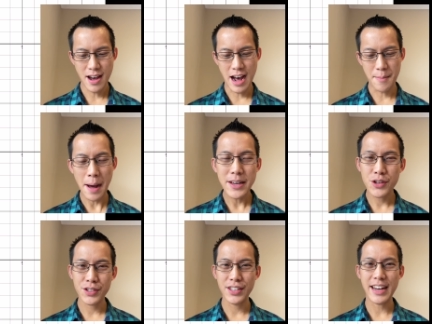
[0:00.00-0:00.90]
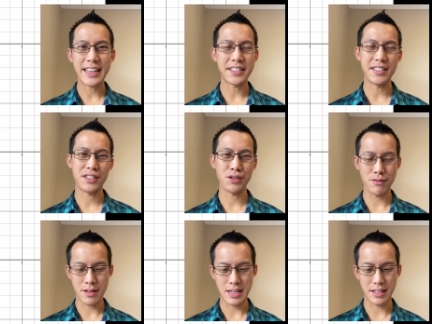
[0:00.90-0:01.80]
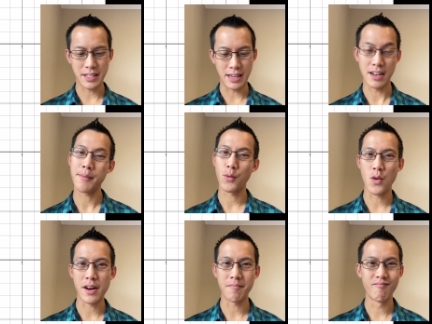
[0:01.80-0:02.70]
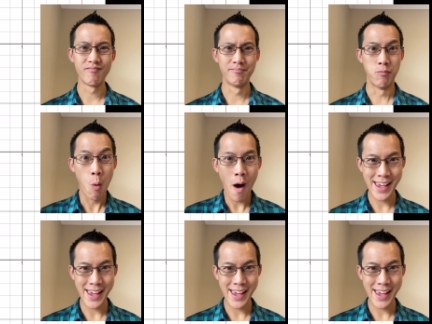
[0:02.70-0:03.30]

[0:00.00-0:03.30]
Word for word: Um, I'm interested, I guess, in two things here. Number one, why